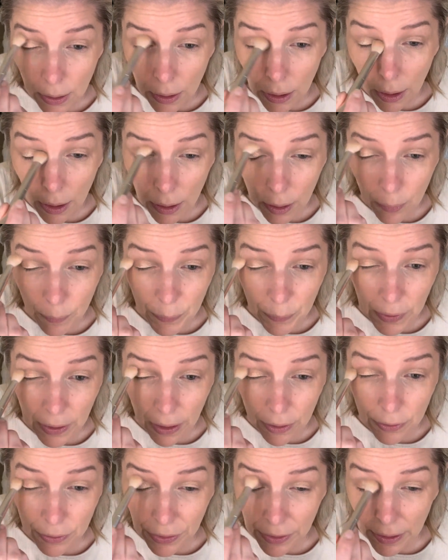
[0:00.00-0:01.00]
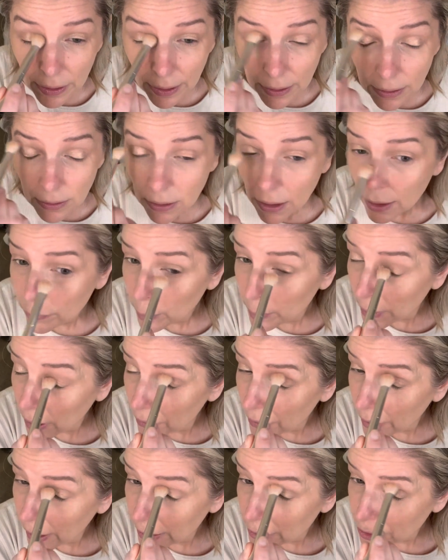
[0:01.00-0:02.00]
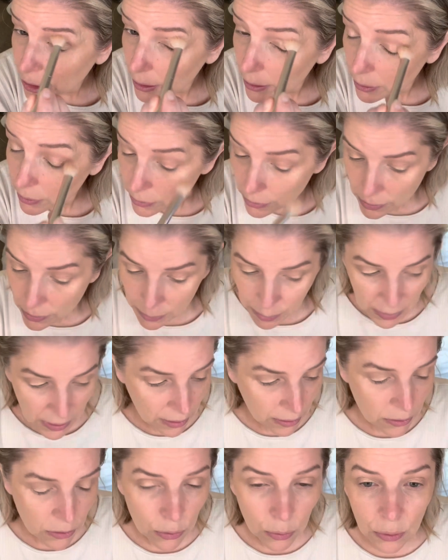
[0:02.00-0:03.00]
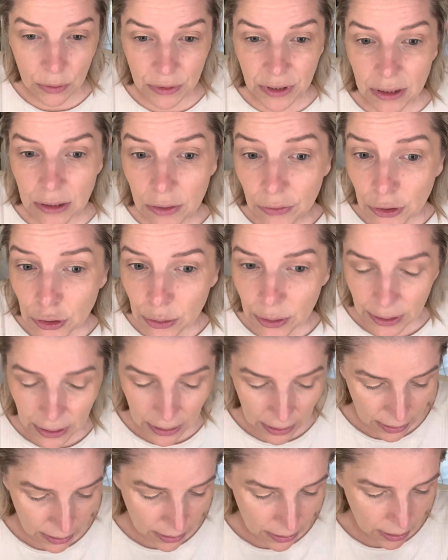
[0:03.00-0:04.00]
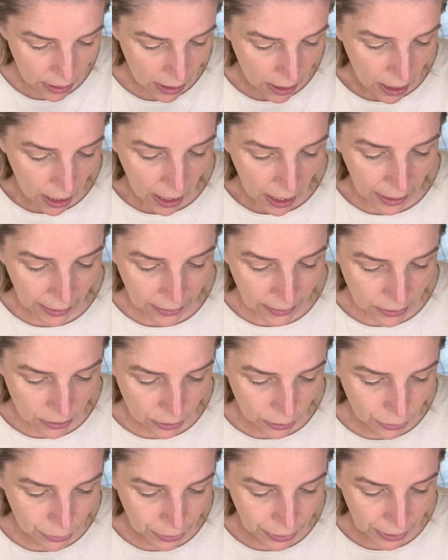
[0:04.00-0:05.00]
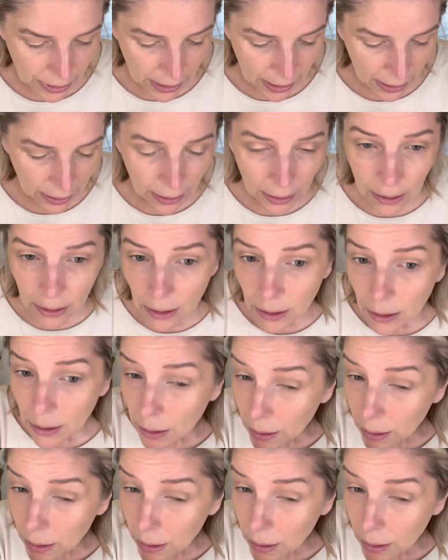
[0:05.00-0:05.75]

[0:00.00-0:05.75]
The other thing I love about the eyeshadows being sold individually is I get to create